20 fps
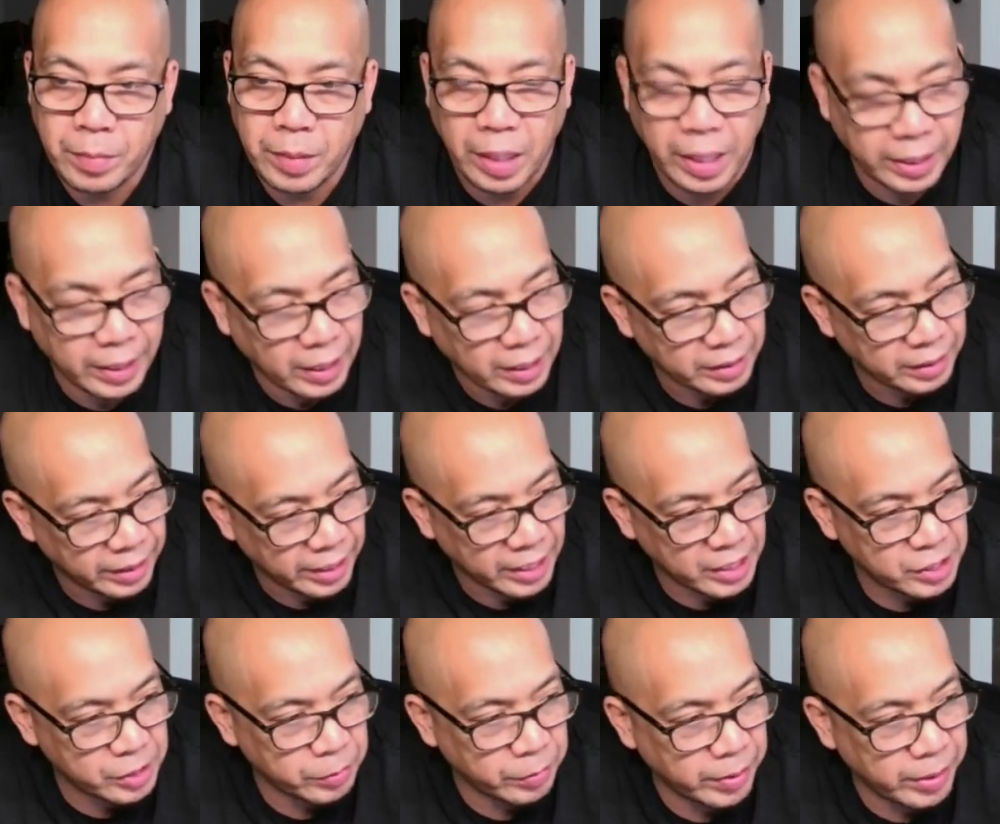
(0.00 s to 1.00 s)
I got the
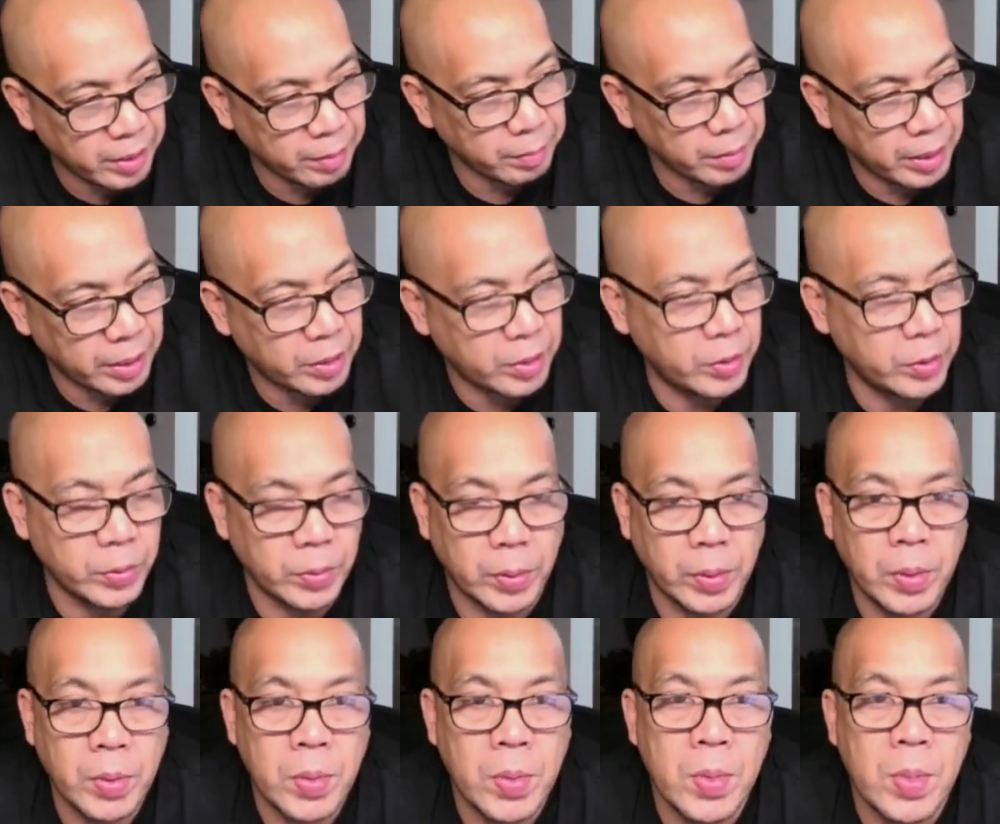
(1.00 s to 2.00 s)
x-ray. I'm like, cool.
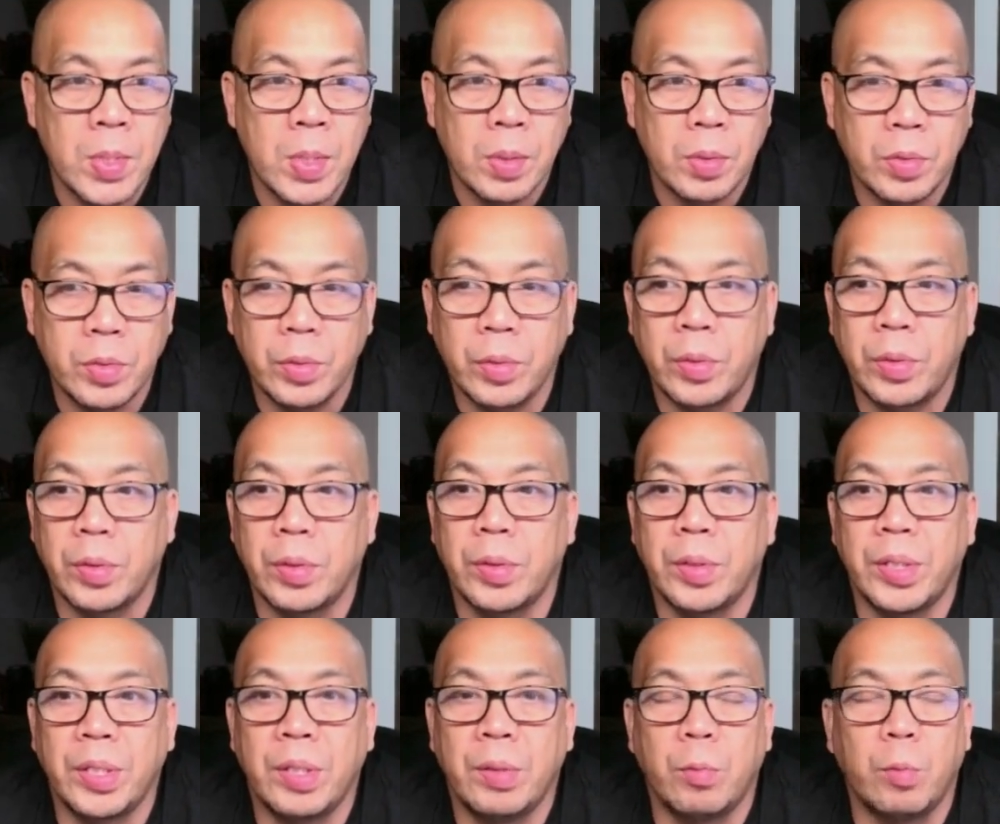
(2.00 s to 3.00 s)

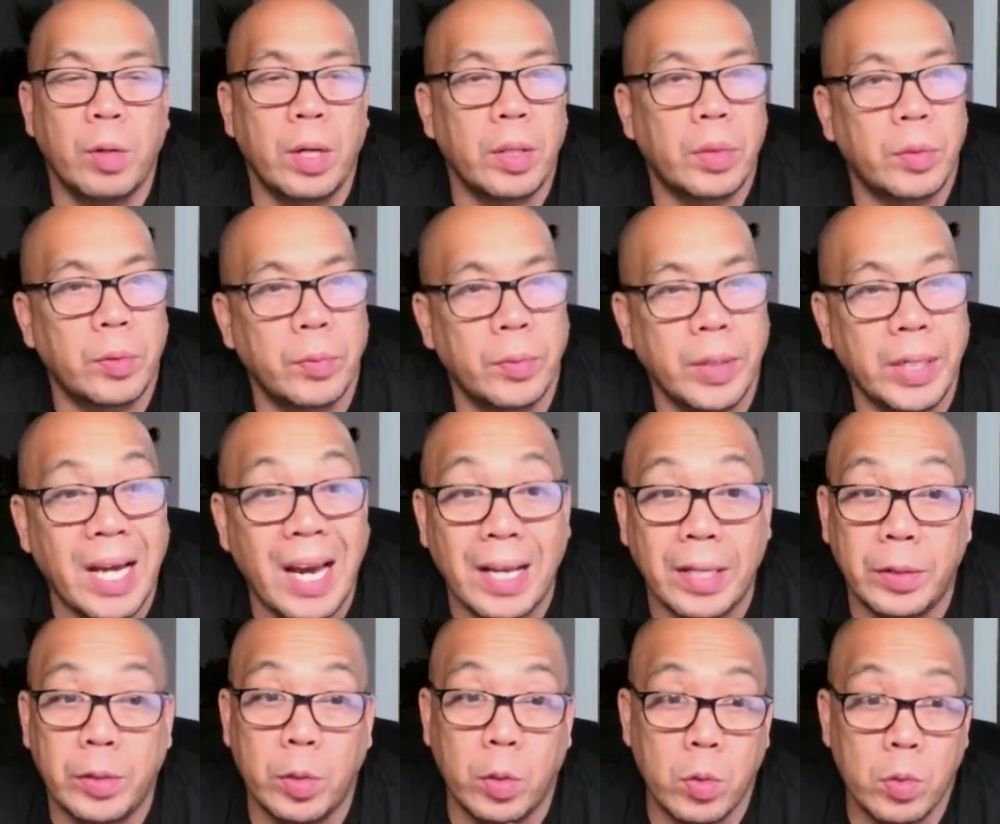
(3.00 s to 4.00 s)
2:30, we're at 3. I
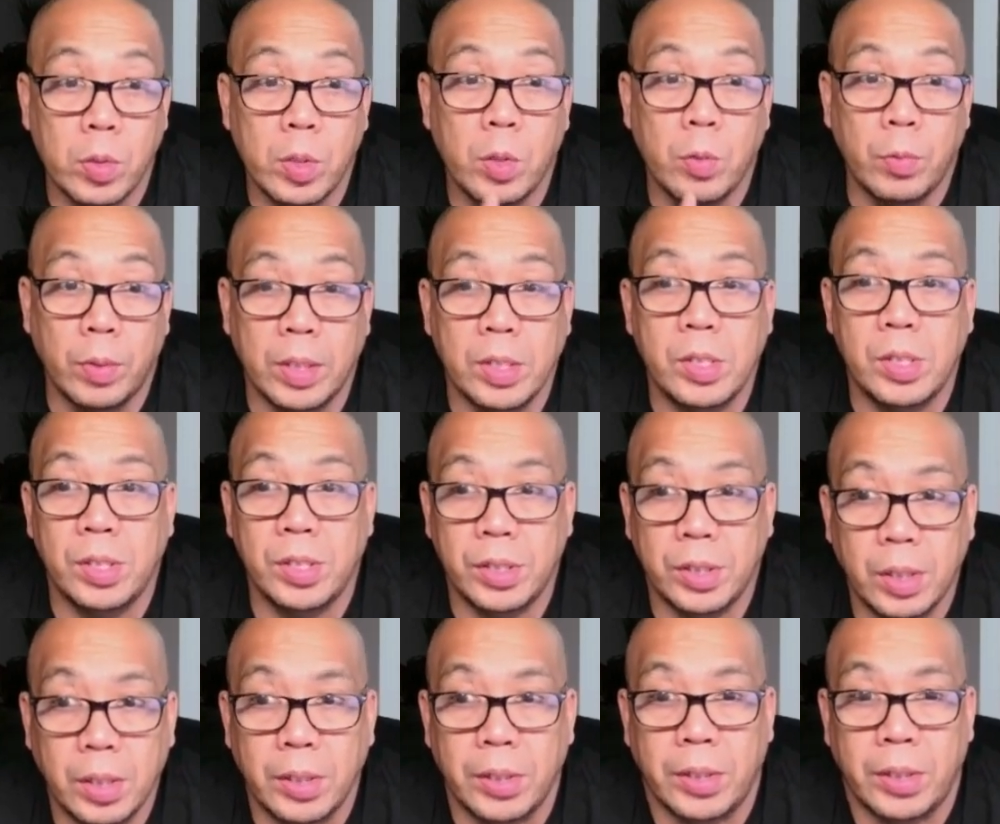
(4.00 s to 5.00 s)
don't know when she
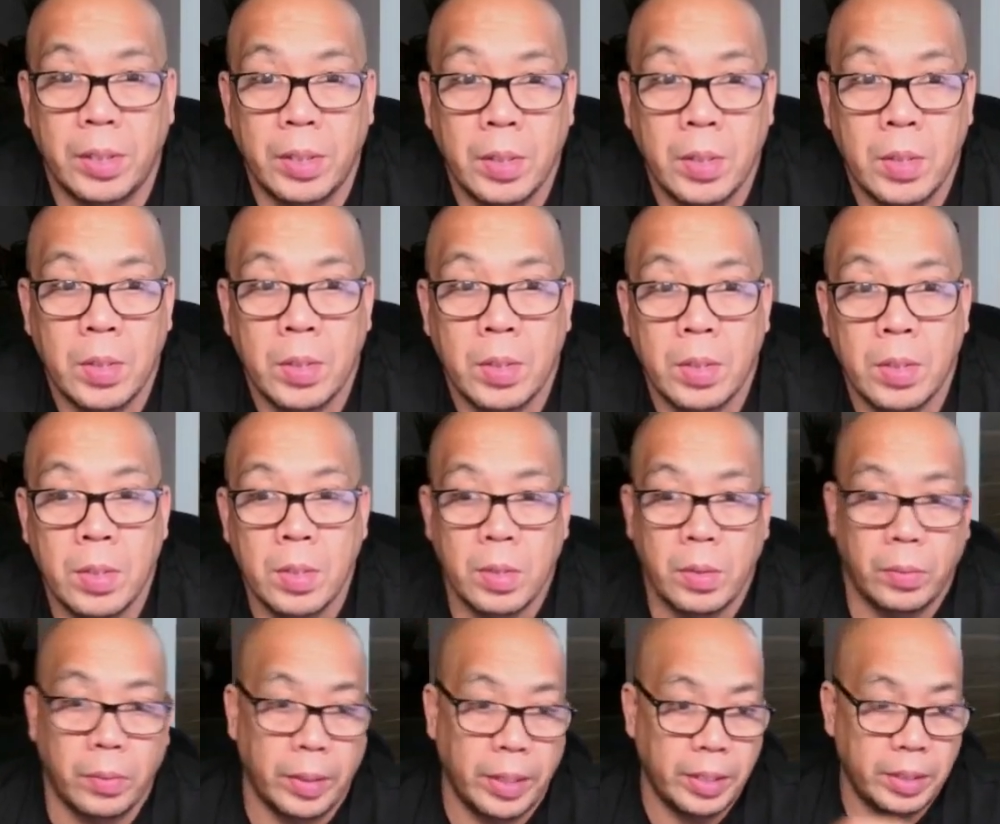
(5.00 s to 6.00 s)
started,
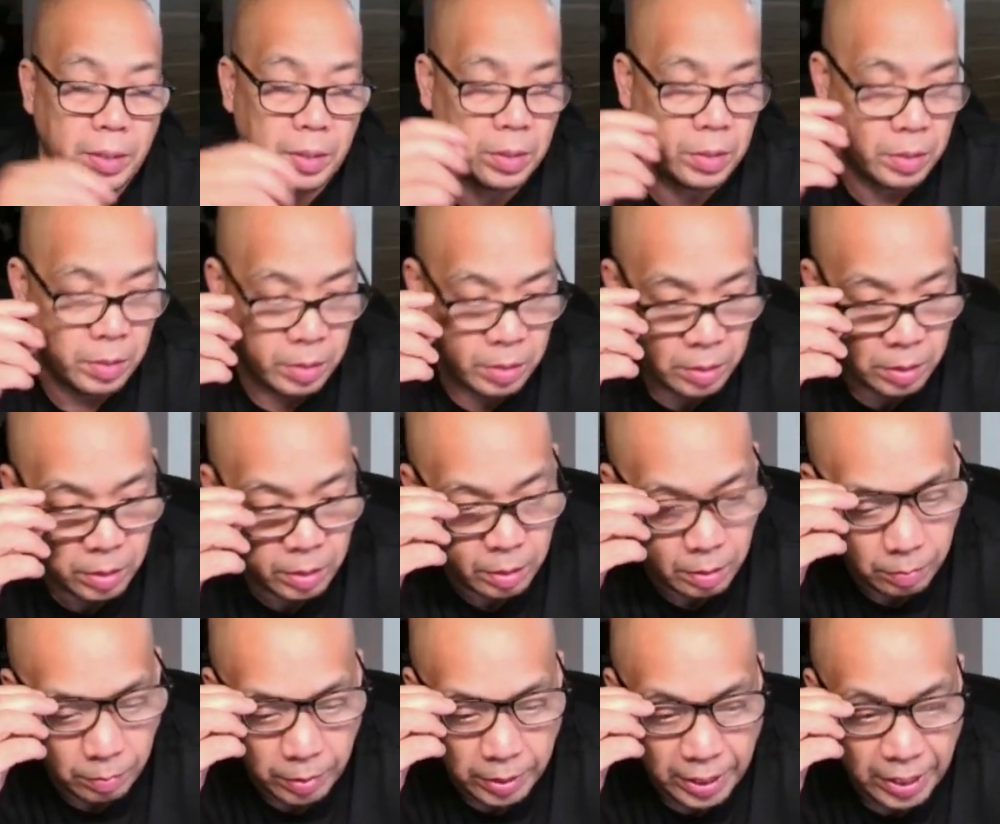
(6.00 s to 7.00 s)
right?
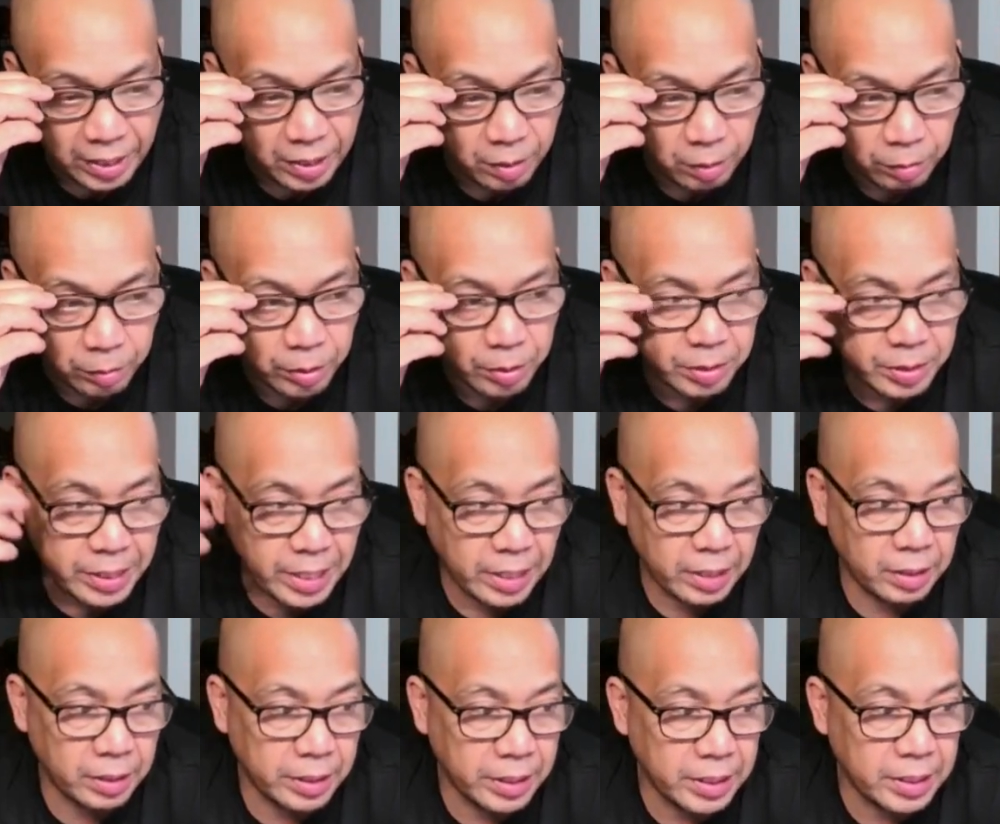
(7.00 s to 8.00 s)
But I know there's
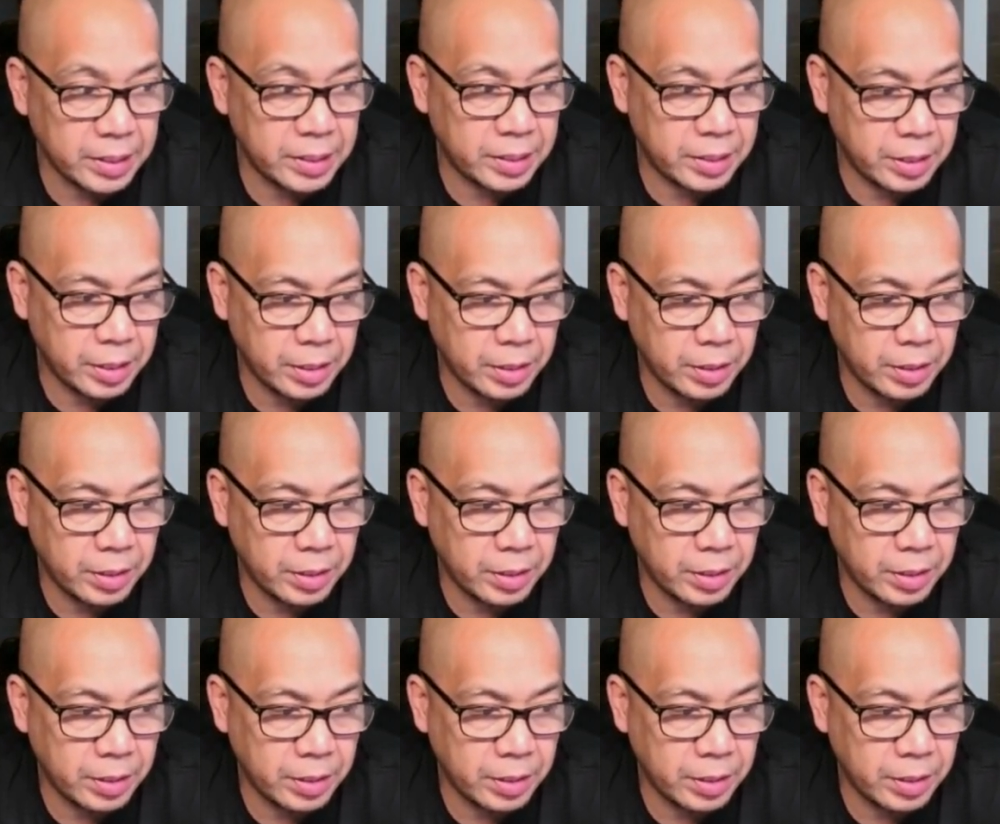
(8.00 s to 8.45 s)
at least,